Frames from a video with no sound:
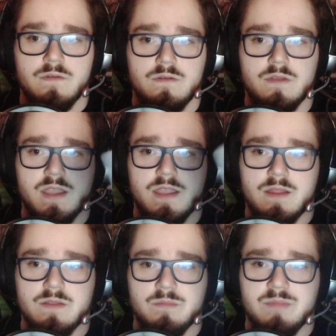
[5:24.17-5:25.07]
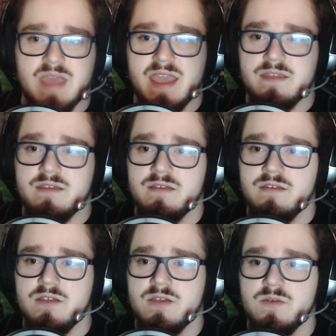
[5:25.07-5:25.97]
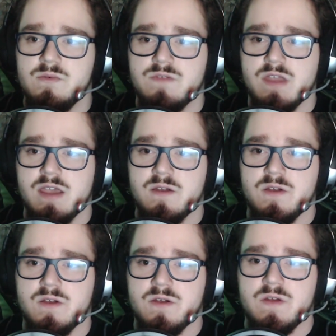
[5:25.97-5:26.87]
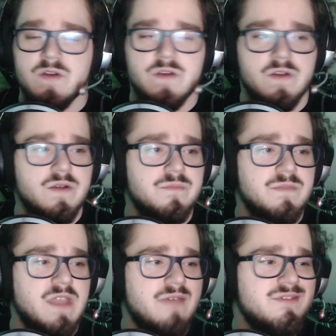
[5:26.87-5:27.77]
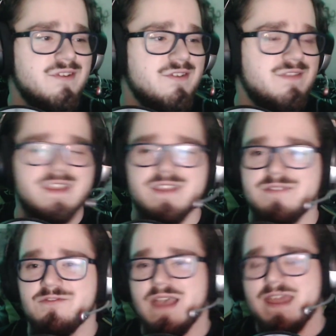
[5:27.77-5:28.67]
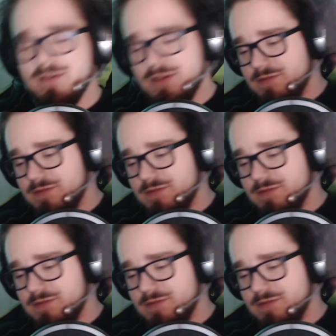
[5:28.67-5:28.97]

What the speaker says: And on the back, we've got her and her Avatar state. So I don't know.